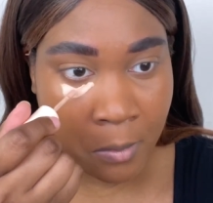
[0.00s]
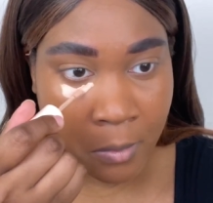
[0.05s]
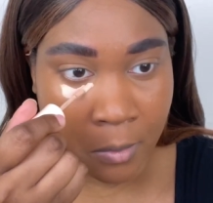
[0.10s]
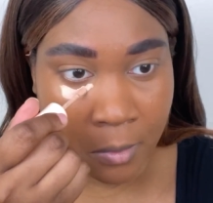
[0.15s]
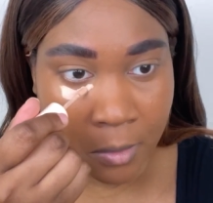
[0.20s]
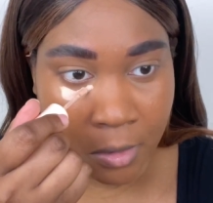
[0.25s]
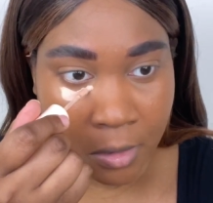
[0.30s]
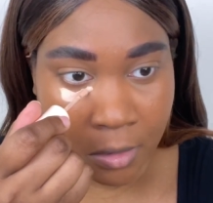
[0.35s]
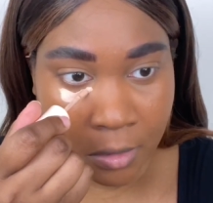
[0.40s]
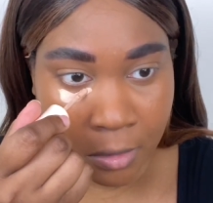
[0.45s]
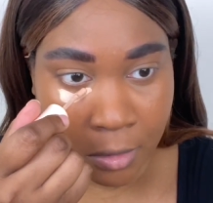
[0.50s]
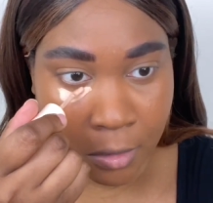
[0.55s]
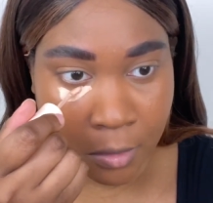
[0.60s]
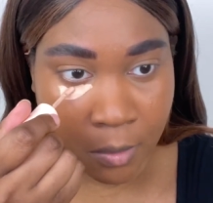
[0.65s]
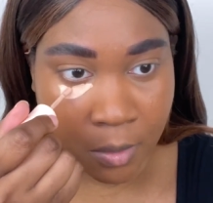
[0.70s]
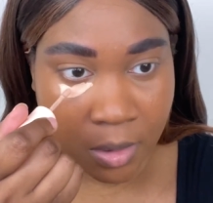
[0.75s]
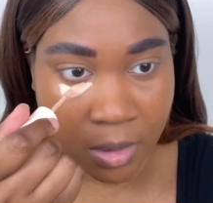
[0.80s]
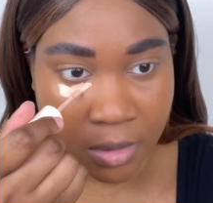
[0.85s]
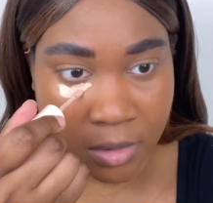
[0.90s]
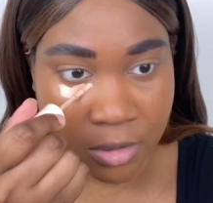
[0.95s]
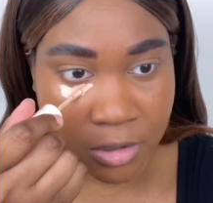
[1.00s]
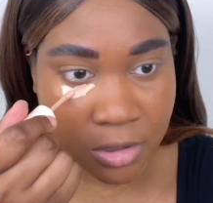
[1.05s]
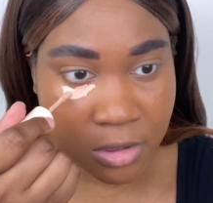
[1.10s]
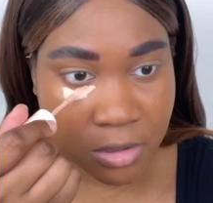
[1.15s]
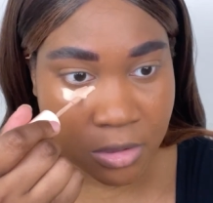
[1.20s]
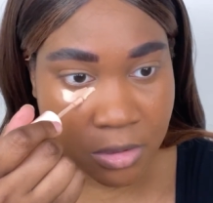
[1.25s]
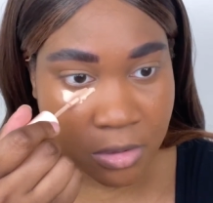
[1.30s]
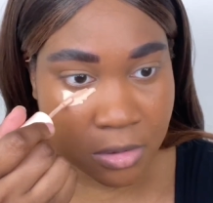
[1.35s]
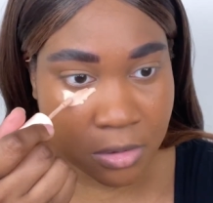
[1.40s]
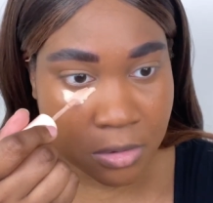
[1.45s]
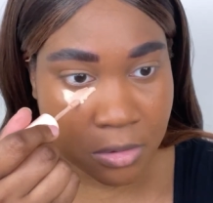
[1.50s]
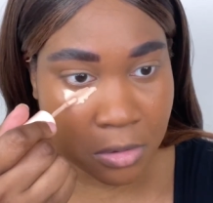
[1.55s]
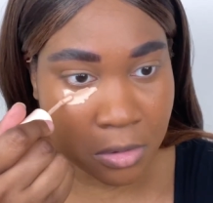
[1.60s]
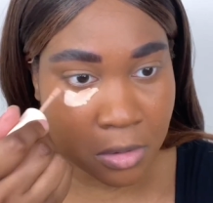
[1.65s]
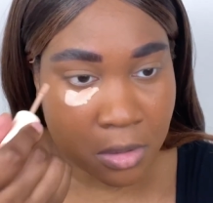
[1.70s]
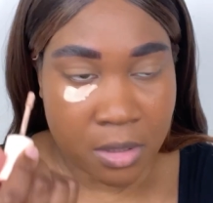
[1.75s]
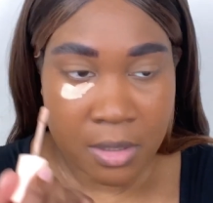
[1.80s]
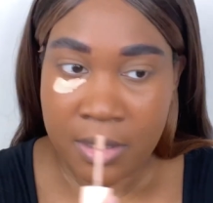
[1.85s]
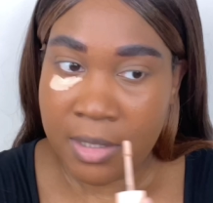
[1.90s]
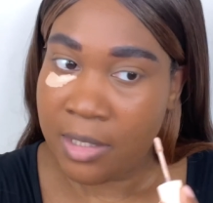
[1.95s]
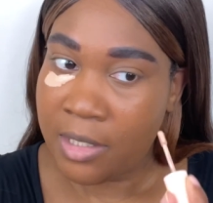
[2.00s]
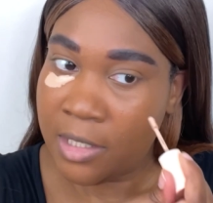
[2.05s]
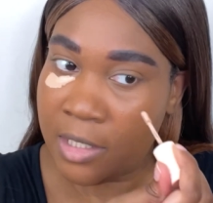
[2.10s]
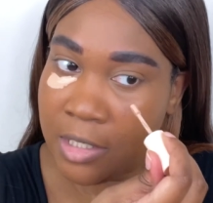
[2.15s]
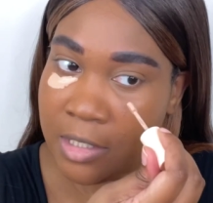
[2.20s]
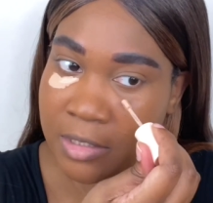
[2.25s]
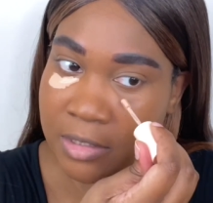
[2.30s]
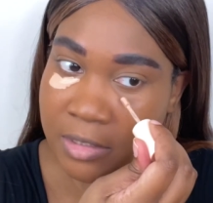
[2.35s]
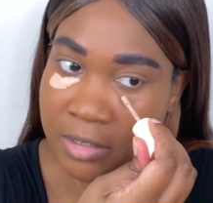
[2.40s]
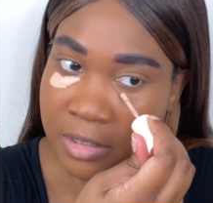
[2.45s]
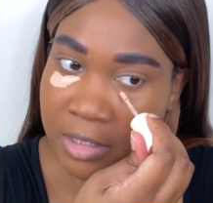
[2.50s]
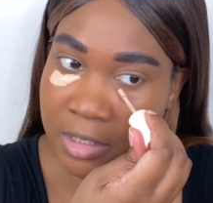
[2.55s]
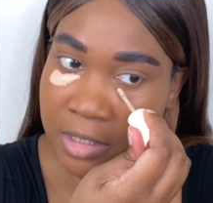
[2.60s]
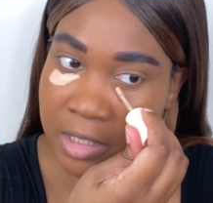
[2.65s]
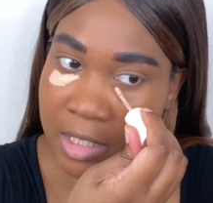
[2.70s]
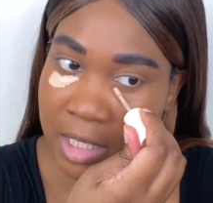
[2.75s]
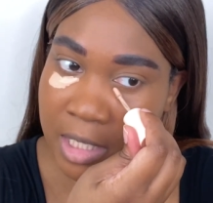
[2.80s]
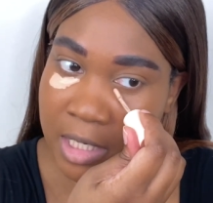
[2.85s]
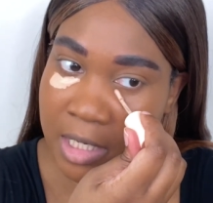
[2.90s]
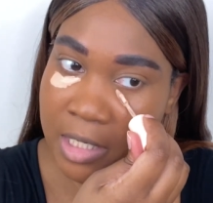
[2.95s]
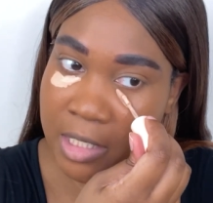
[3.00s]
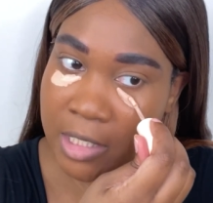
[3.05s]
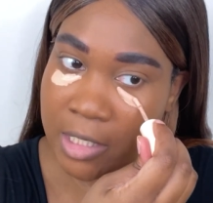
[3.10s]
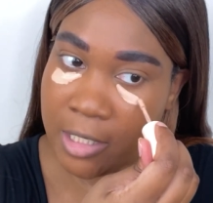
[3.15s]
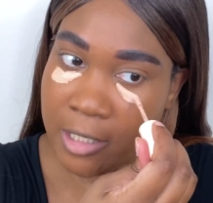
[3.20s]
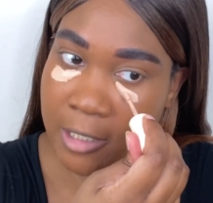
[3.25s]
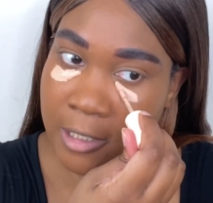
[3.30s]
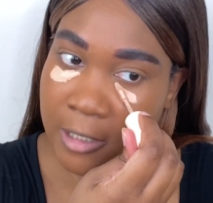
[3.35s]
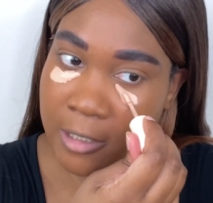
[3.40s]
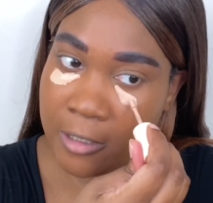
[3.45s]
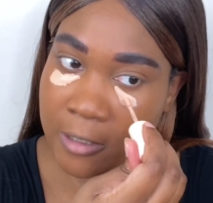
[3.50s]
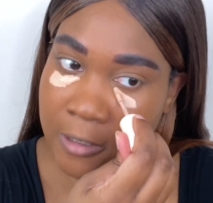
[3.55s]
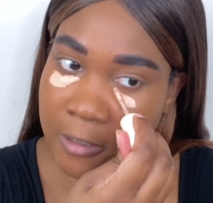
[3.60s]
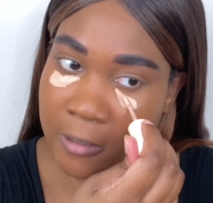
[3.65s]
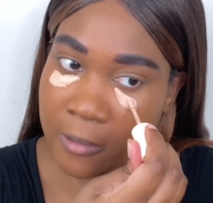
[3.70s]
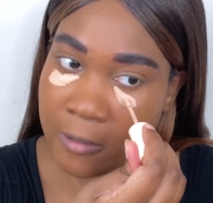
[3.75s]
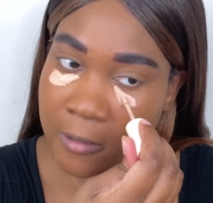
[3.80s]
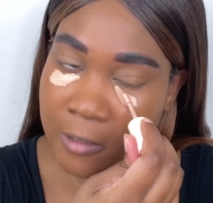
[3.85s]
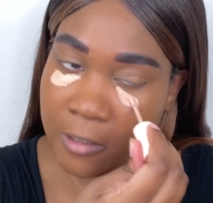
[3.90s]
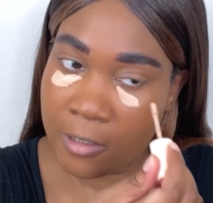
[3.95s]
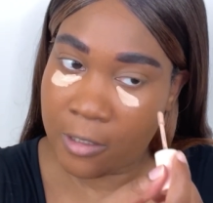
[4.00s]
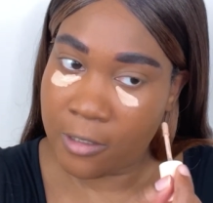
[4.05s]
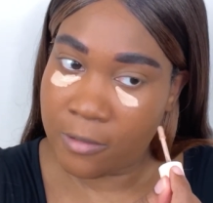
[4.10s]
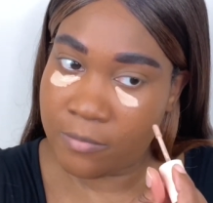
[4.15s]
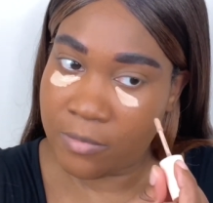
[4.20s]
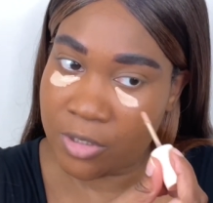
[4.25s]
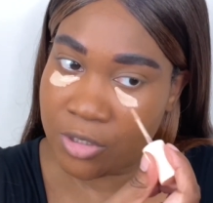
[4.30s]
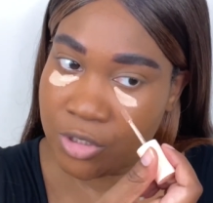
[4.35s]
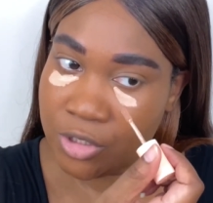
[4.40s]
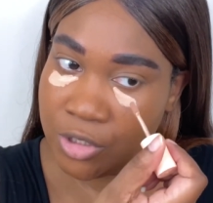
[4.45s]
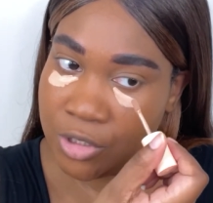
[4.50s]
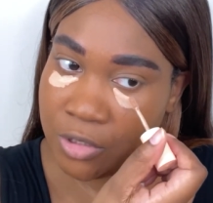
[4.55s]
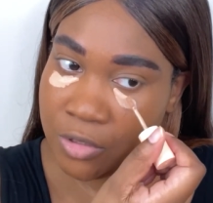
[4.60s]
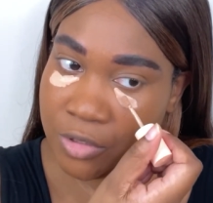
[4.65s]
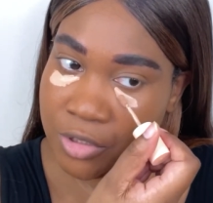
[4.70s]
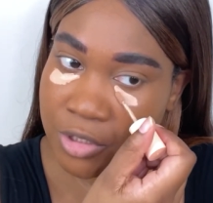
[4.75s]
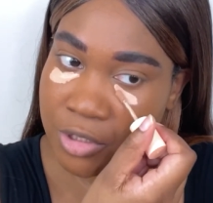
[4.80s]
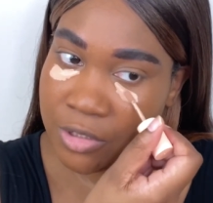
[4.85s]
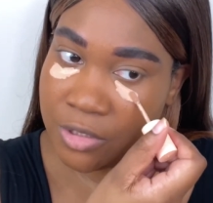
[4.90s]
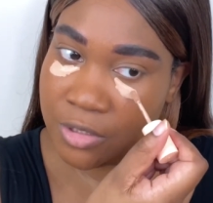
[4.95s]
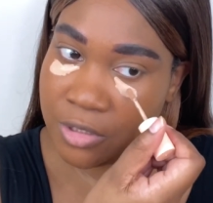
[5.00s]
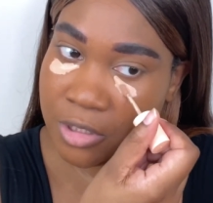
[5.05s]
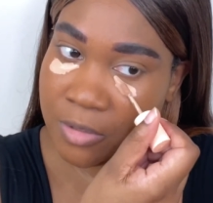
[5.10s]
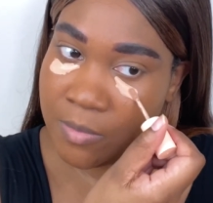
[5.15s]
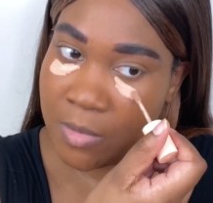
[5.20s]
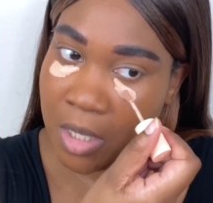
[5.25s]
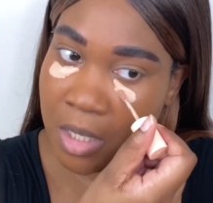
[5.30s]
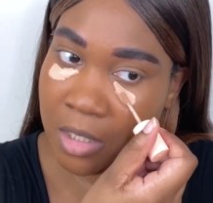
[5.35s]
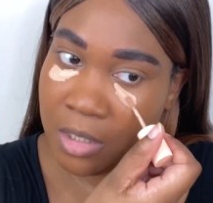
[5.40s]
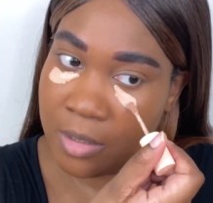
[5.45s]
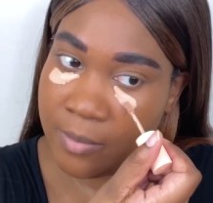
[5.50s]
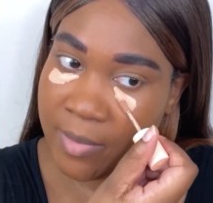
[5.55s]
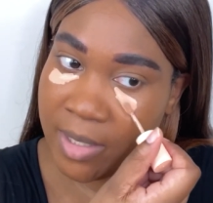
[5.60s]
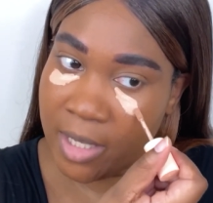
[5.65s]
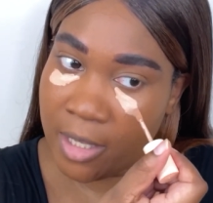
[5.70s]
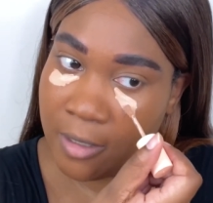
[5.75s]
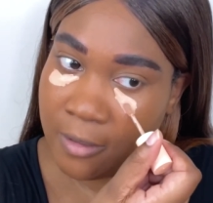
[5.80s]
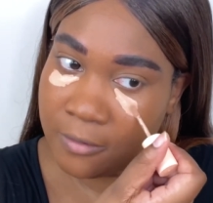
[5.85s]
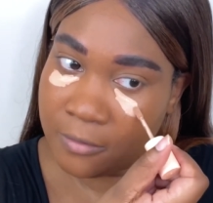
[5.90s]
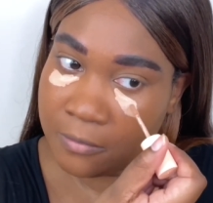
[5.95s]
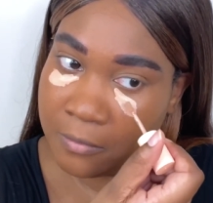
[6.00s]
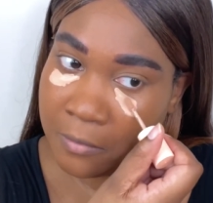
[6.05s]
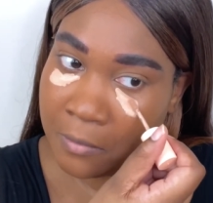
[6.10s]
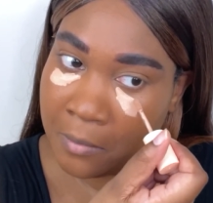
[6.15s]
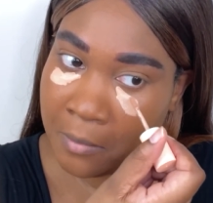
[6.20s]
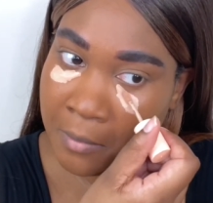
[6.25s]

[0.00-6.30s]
I'm gonna go ahead and just sit that in there and make sure it's just a small amount.